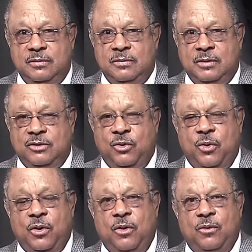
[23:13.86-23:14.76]
that's
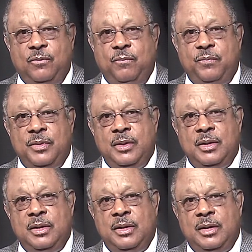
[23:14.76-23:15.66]
going on.
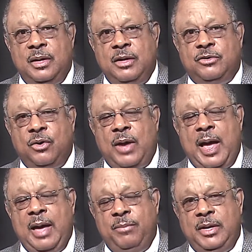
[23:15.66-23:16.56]
And so I
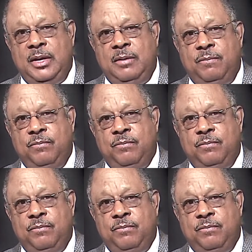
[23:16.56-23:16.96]
am he.